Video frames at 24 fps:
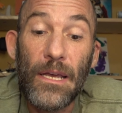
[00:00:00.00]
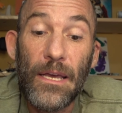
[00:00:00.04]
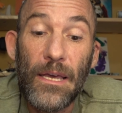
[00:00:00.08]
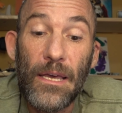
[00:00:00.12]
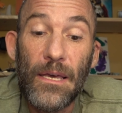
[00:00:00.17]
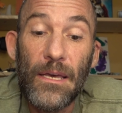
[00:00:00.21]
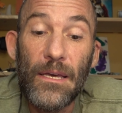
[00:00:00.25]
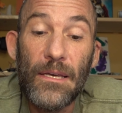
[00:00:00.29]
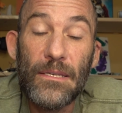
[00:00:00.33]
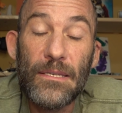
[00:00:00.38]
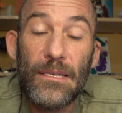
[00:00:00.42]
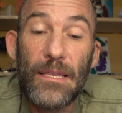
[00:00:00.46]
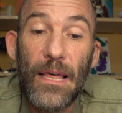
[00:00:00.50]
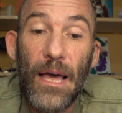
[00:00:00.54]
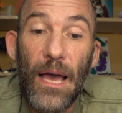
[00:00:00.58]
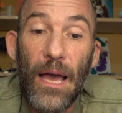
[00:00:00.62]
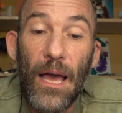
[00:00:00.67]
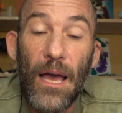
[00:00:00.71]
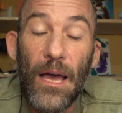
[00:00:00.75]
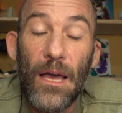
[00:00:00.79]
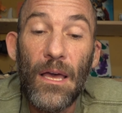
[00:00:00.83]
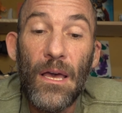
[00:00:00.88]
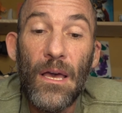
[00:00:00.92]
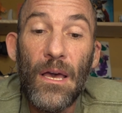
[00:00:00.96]
is
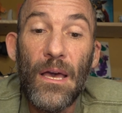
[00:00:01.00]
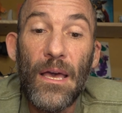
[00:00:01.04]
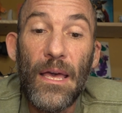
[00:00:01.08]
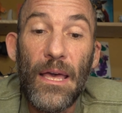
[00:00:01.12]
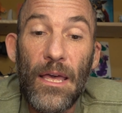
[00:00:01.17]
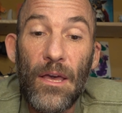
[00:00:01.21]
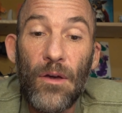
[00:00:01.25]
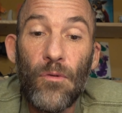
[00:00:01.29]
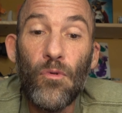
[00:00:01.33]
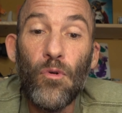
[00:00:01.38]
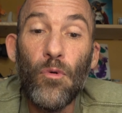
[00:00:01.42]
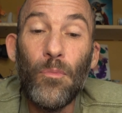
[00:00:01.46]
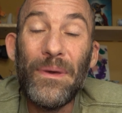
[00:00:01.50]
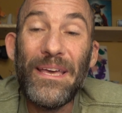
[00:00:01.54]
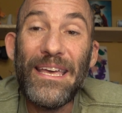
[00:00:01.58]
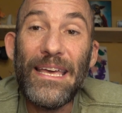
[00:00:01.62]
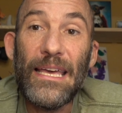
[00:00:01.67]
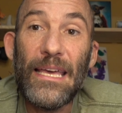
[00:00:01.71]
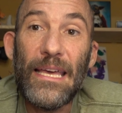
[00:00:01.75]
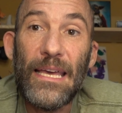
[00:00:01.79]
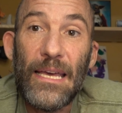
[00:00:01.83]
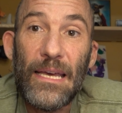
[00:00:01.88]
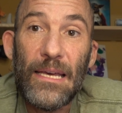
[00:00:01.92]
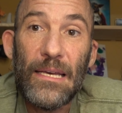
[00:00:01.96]
that it will be
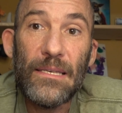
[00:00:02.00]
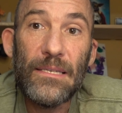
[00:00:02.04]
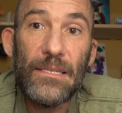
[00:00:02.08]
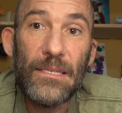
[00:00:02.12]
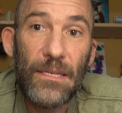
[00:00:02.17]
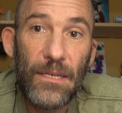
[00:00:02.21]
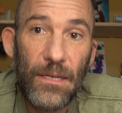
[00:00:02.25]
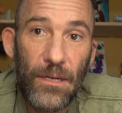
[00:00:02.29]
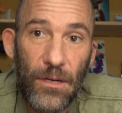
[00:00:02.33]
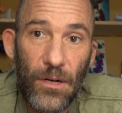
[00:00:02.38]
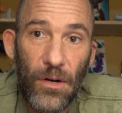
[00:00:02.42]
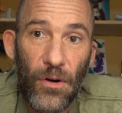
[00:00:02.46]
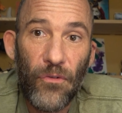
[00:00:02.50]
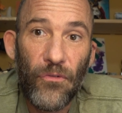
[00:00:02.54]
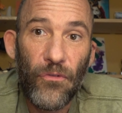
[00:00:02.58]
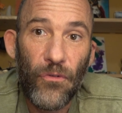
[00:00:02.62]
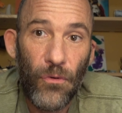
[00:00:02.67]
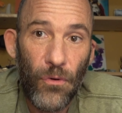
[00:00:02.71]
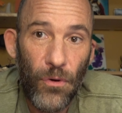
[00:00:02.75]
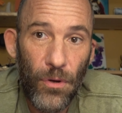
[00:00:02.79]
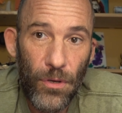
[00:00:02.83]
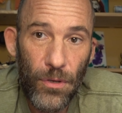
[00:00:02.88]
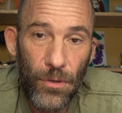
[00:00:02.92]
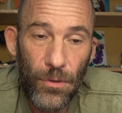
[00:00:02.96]
easier
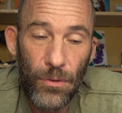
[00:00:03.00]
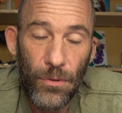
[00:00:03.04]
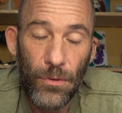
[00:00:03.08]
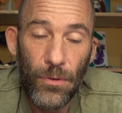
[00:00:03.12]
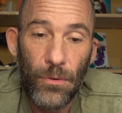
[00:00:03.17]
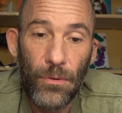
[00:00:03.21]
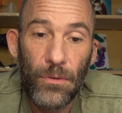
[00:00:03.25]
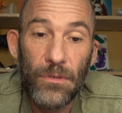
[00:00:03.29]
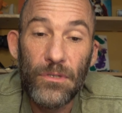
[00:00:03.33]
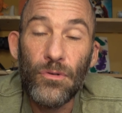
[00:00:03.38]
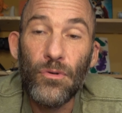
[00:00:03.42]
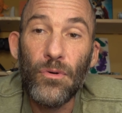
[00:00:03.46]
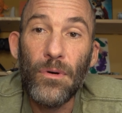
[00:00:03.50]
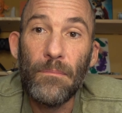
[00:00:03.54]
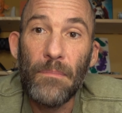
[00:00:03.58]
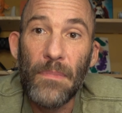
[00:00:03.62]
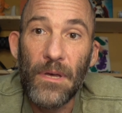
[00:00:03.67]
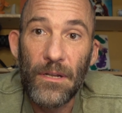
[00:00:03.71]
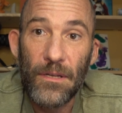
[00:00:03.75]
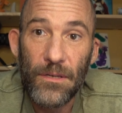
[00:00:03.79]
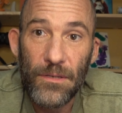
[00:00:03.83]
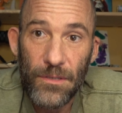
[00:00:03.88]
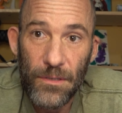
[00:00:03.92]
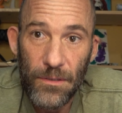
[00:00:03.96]
for you to
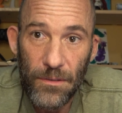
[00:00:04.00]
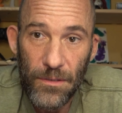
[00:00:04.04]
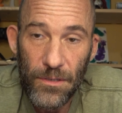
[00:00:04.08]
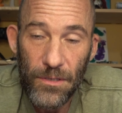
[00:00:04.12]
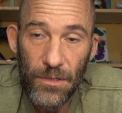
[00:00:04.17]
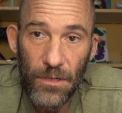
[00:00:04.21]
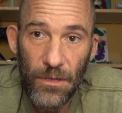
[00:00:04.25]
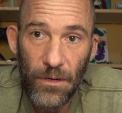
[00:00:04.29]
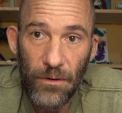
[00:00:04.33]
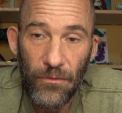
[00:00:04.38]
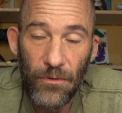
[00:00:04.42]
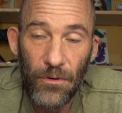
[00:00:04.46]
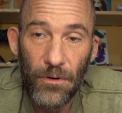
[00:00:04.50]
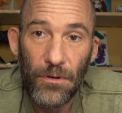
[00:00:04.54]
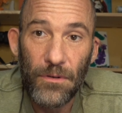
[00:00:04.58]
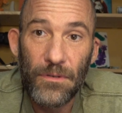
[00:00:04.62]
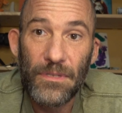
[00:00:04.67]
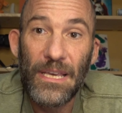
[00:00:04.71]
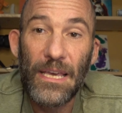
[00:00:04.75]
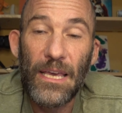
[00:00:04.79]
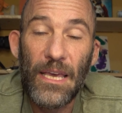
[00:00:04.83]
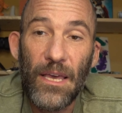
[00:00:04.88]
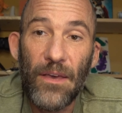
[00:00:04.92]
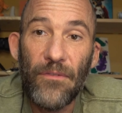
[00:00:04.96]
administer servers
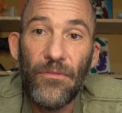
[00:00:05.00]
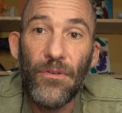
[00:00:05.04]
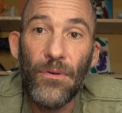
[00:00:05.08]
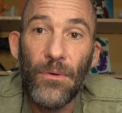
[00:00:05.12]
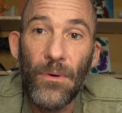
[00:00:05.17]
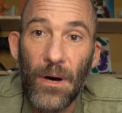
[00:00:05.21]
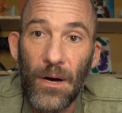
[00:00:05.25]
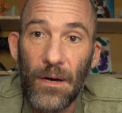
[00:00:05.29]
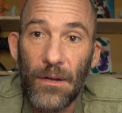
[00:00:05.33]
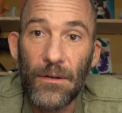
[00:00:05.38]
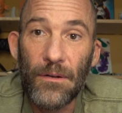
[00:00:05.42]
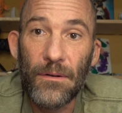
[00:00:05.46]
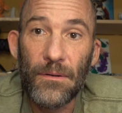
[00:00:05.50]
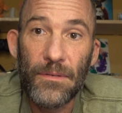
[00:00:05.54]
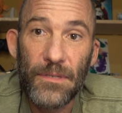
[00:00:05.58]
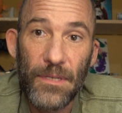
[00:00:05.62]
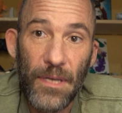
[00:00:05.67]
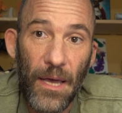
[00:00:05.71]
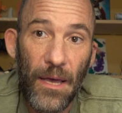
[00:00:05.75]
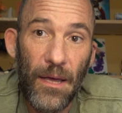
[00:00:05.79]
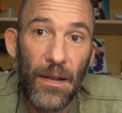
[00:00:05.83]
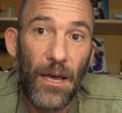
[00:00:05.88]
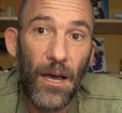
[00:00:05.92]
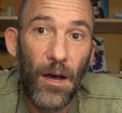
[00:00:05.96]
if you
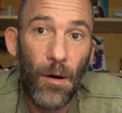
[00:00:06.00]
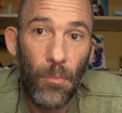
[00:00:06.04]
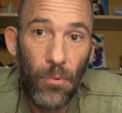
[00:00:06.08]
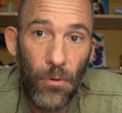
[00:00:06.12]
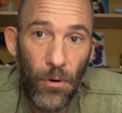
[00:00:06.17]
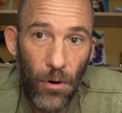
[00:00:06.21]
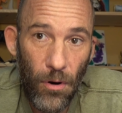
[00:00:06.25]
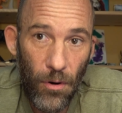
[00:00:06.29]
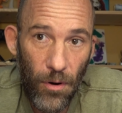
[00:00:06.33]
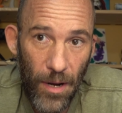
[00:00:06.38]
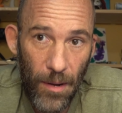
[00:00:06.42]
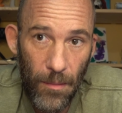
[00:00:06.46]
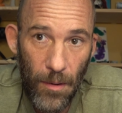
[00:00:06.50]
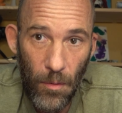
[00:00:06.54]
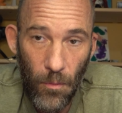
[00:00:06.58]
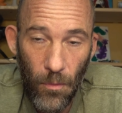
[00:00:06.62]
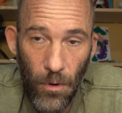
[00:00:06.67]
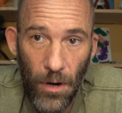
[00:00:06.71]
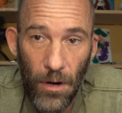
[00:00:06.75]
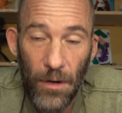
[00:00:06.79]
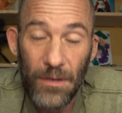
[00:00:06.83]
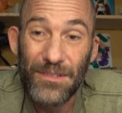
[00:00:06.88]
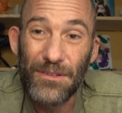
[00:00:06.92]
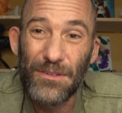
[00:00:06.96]
understand how programming
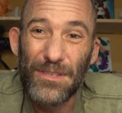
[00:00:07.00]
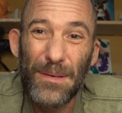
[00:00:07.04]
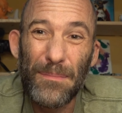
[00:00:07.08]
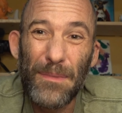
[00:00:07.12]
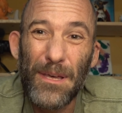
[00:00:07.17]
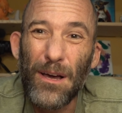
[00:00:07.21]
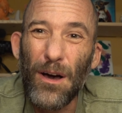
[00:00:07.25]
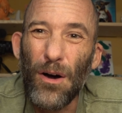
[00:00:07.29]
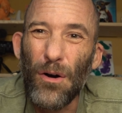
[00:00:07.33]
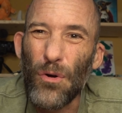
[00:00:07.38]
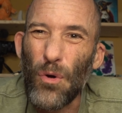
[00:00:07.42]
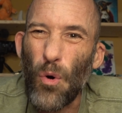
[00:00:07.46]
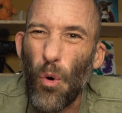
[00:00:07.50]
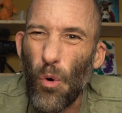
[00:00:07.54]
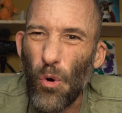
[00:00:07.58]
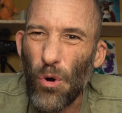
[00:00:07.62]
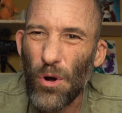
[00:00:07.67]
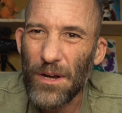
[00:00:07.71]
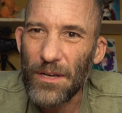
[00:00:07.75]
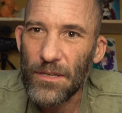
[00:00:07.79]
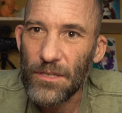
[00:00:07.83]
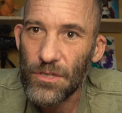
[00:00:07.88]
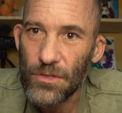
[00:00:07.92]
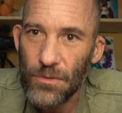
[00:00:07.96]
works. There's something called
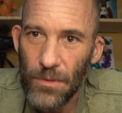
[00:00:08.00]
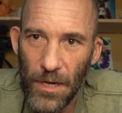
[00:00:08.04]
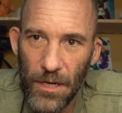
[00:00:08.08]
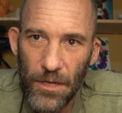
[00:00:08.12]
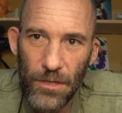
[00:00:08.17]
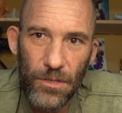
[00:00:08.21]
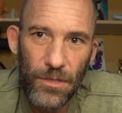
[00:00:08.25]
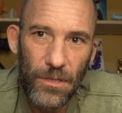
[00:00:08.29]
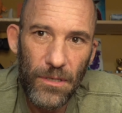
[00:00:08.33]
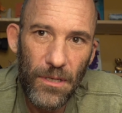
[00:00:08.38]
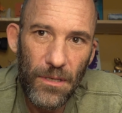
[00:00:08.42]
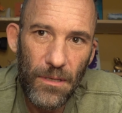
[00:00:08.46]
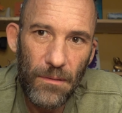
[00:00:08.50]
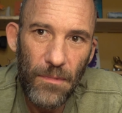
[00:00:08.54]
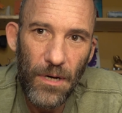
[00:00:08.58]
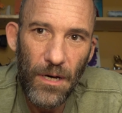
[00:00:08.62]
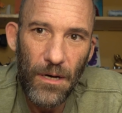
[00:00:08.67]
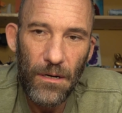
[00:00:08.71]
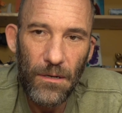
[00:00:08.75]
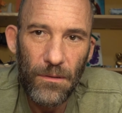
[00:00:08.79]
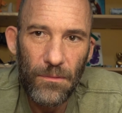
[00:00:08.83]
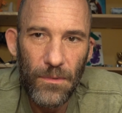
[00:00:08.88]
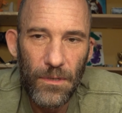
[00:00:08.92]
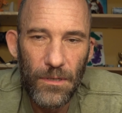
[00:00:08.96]
orchestration in the
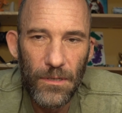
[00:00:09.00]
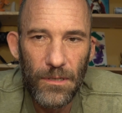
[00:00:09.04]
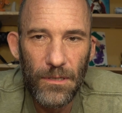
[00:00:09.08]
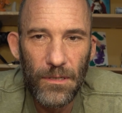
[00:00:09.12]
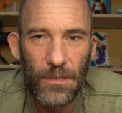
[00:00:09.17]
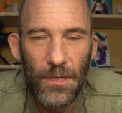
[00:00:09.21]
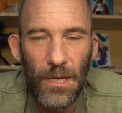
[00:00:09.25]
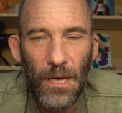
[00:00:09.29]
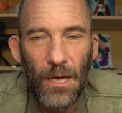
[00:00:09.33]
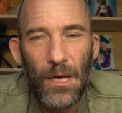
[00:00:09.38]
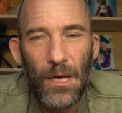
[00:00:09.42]
modern world.